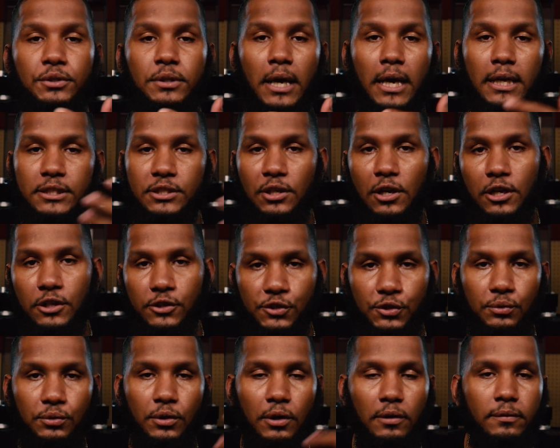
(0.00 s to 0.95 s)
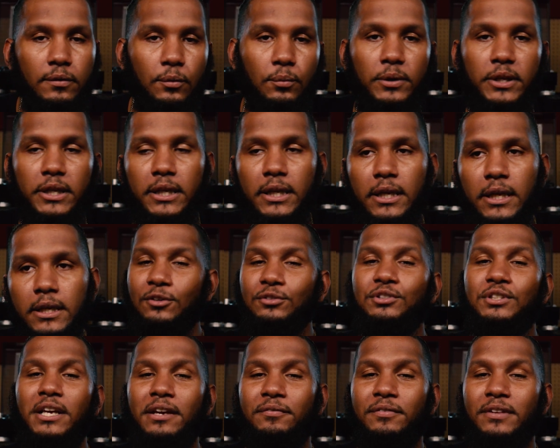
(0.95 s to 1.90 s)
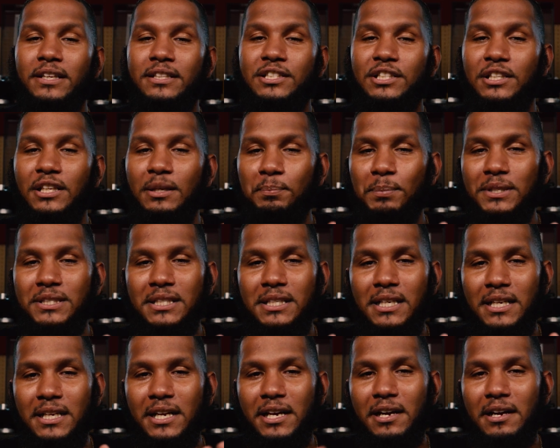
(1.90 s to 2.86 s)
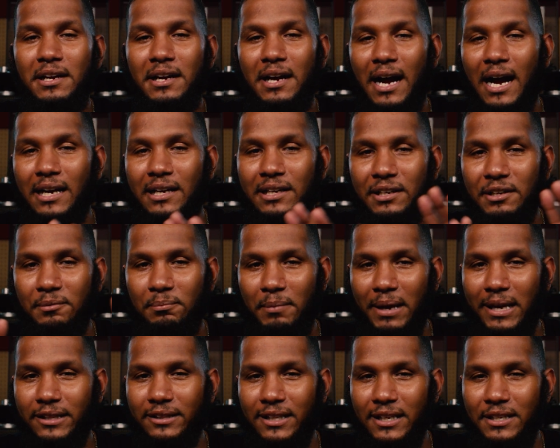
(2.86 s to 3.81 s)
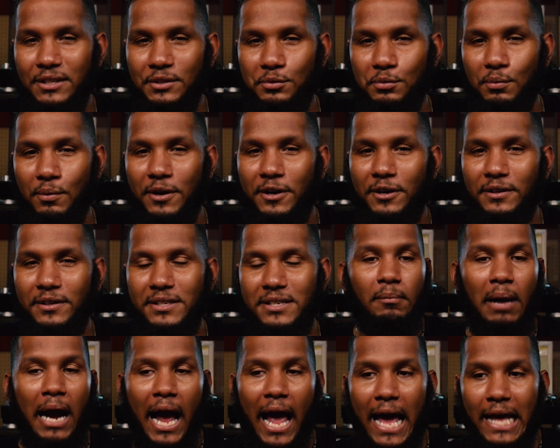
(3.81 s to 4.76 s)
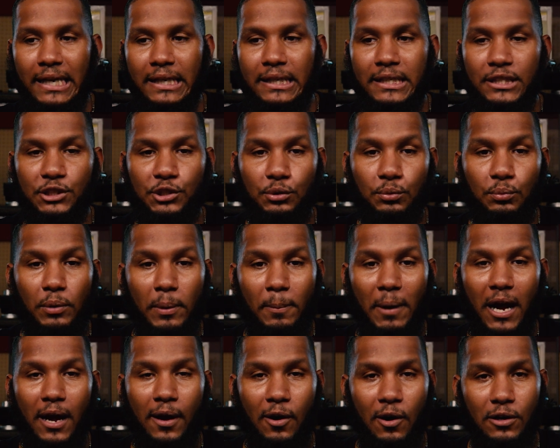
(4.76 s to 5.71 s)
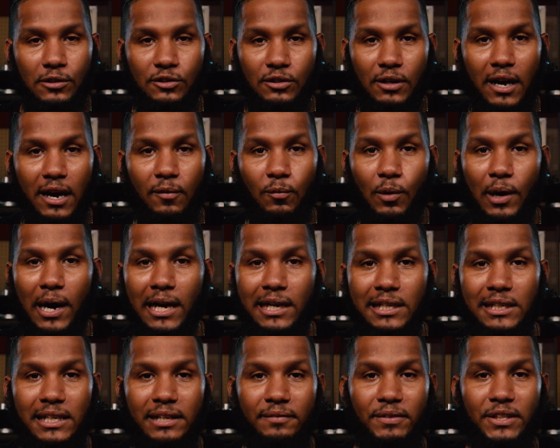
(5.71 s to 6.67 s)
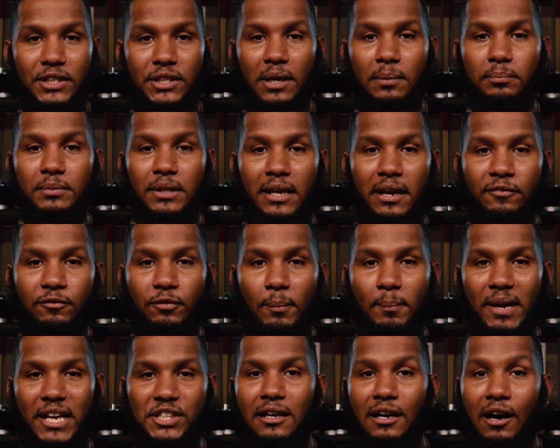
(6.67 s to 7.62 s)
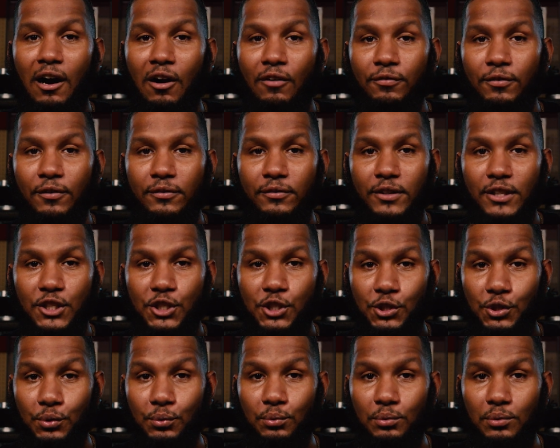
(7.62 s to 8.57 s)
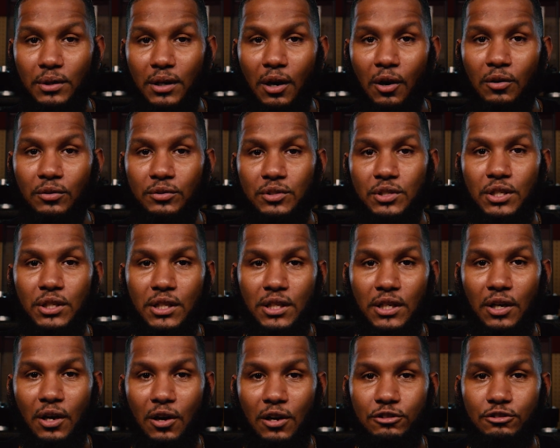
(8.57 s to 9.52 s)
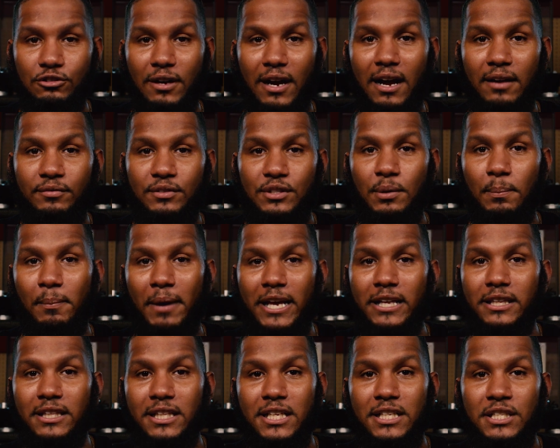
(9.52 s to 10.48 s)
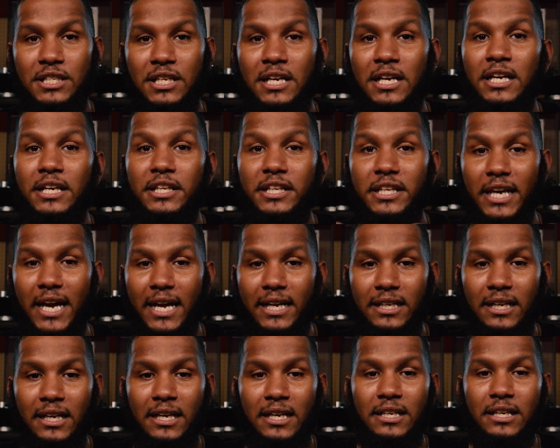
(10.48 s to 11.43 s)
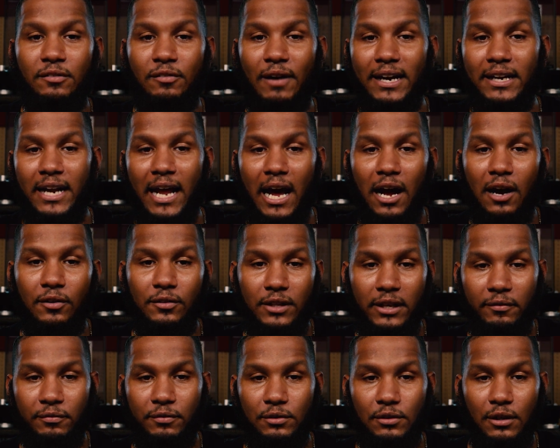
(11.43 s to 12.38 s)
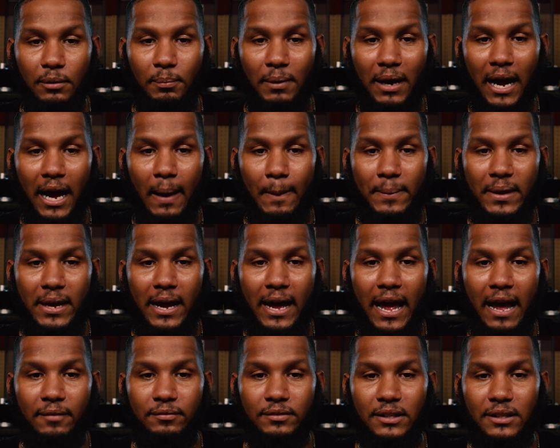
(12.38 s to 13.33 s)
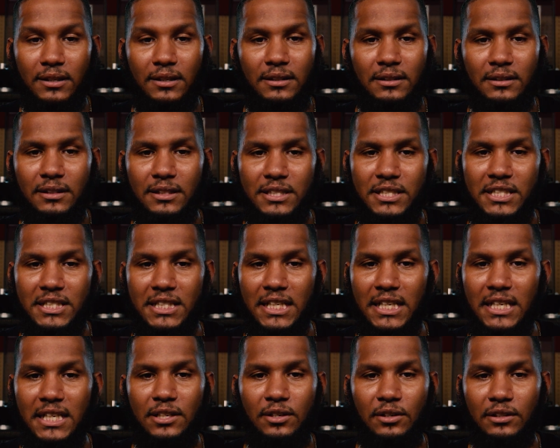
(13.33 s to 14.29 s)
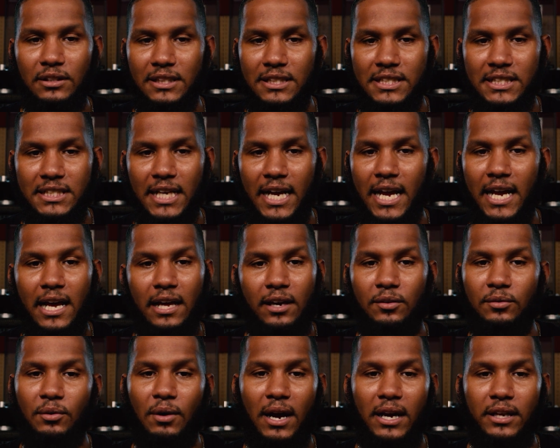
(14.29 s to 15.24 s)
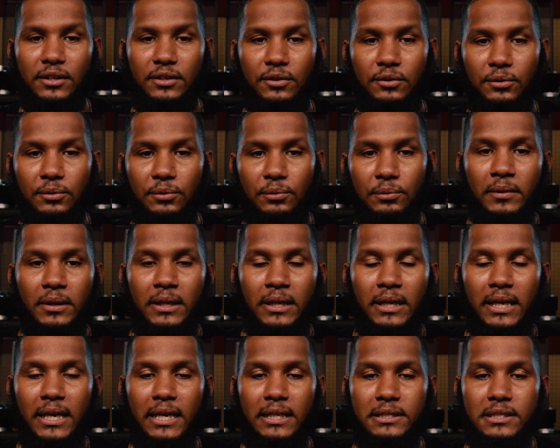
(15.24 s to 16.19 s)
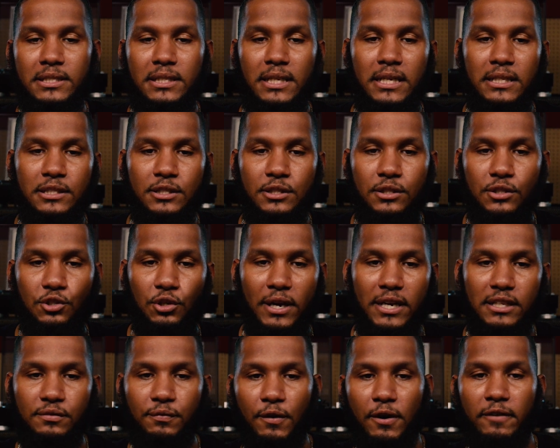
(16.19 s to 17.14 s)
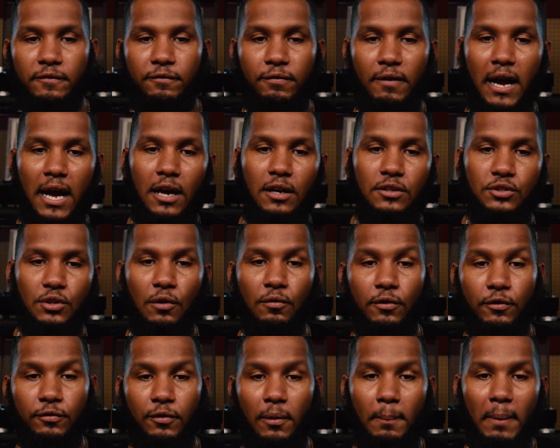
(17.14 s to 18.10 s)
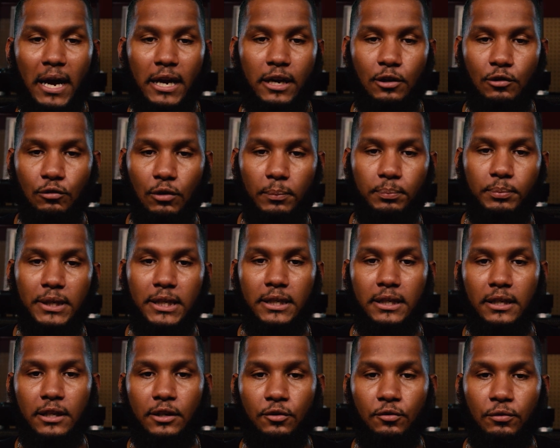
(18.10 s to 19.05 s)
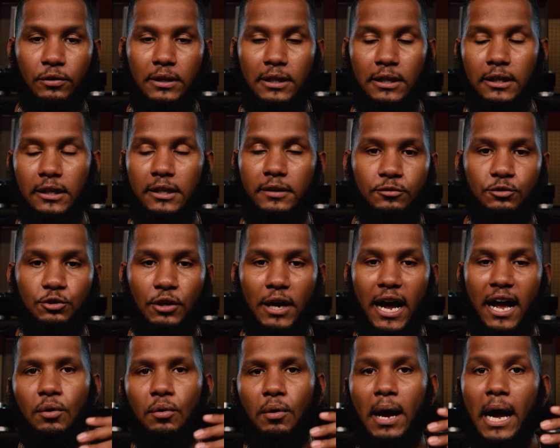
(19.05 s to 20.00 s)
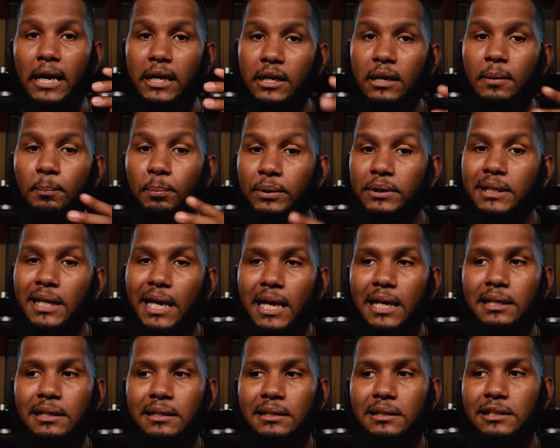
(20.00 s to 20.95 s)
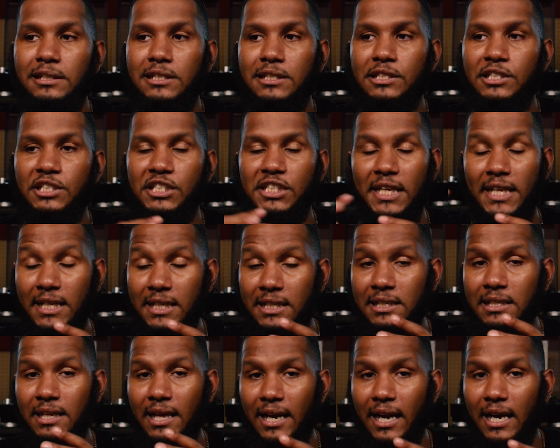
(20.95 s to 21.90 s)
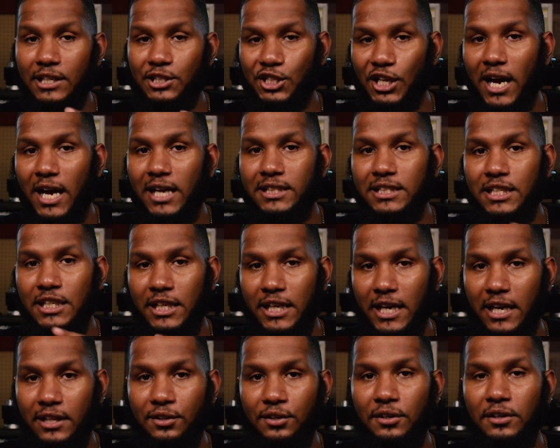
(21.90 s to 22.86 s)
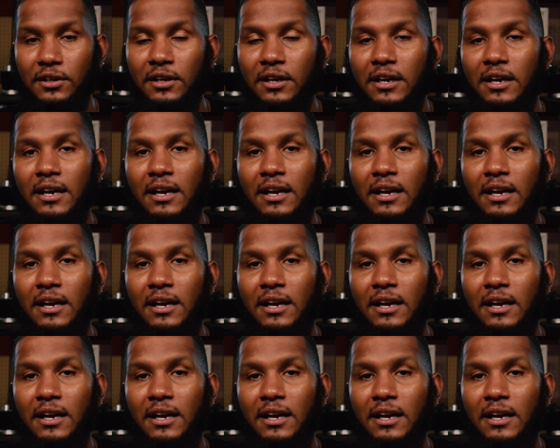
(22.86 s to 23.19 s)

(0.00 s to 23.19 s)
I started shooting over the weekend. If this clip isn't in there, I couldn't make things work. I had an issue with my hard drive where I couldn't even dump the information off of the shoot onto the hard drive to make this yet. Right now, if you look behind me, I have the LaCie or LaCe, I don't know how you it's it's transferring files over from my corrupted glyph drive. I couldn't put that scene that I shot together.